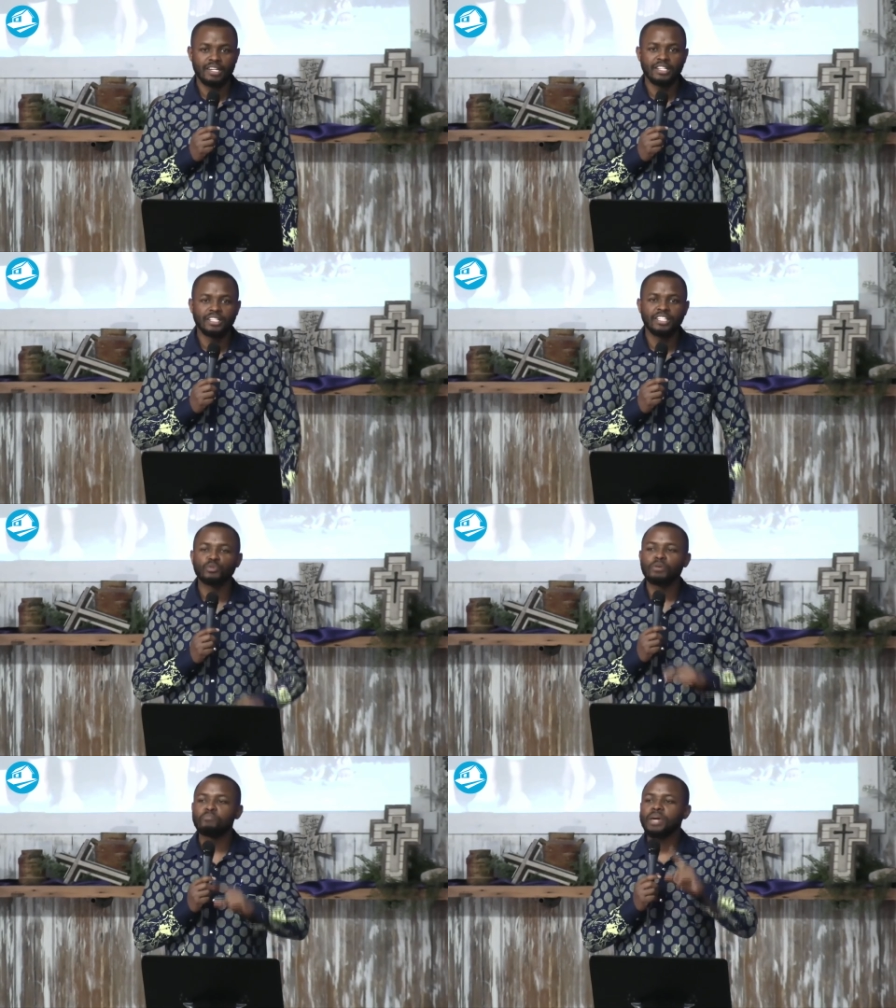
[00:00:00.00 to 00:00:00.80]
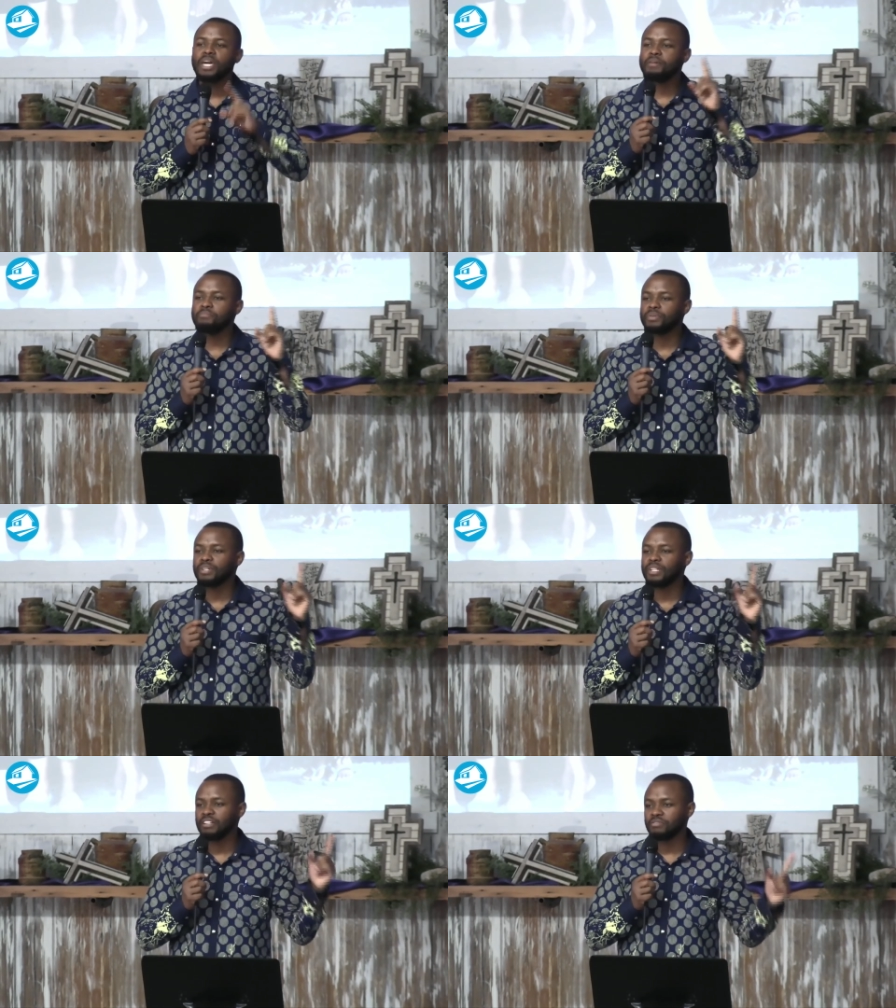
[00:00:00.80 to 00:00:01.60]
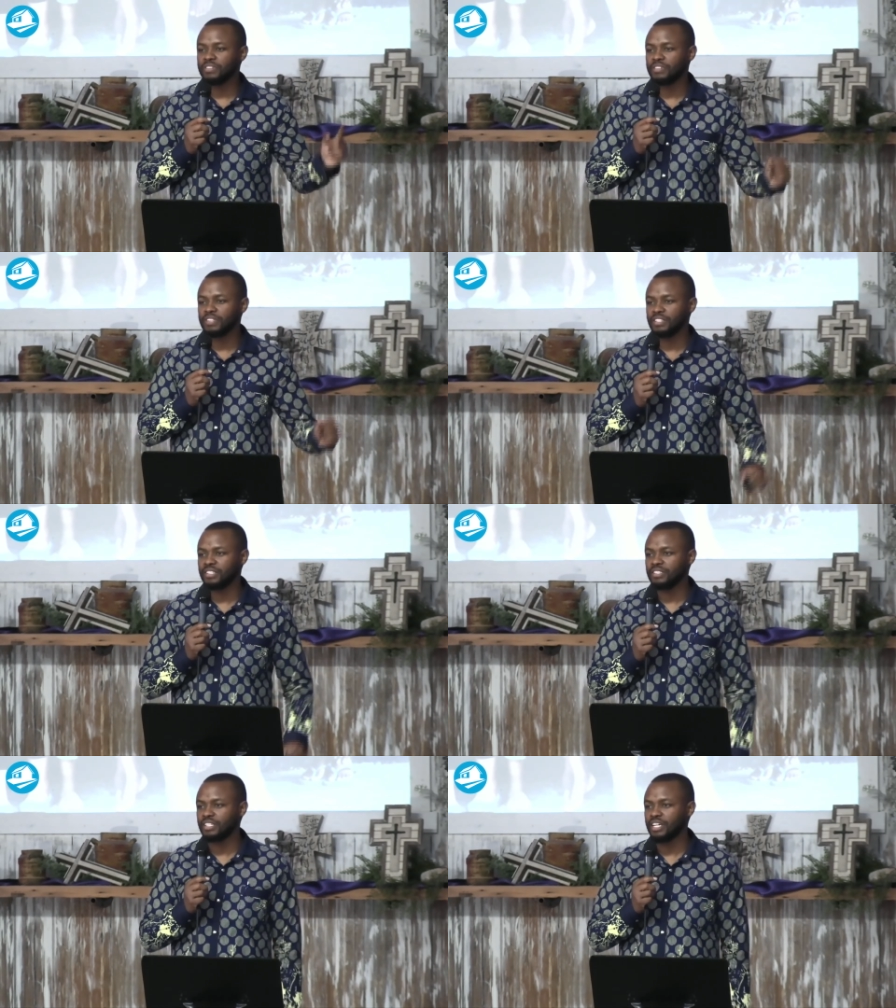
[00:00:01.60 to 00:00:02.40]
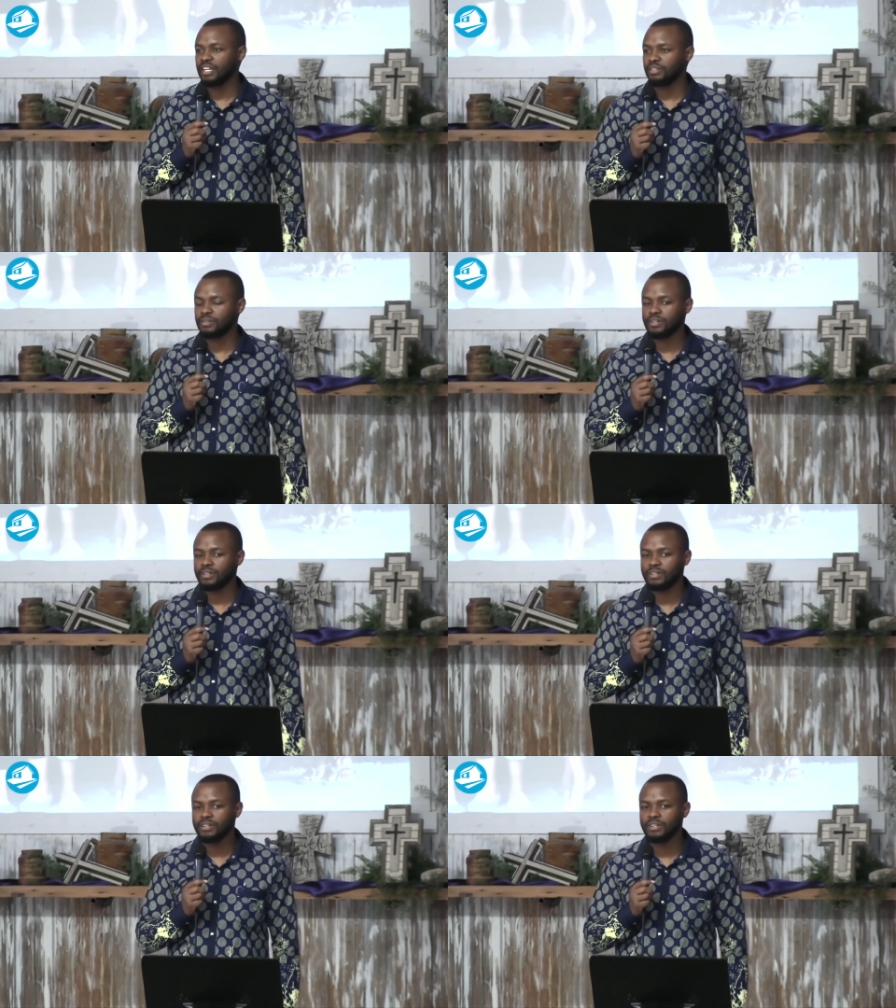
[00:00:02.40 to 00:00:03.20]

She remembered everything she said to her.